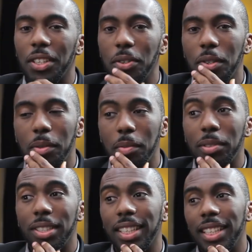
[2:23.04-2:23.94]
I know that the
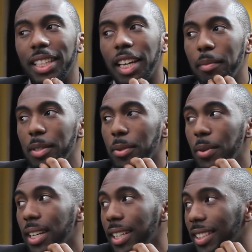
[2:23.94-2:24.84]
presenting game is
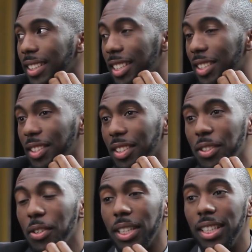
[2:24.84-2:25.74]
quite,
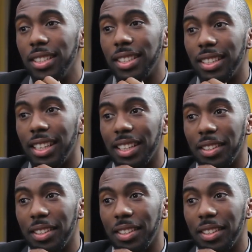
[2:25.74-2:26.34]
it's not easy. Like,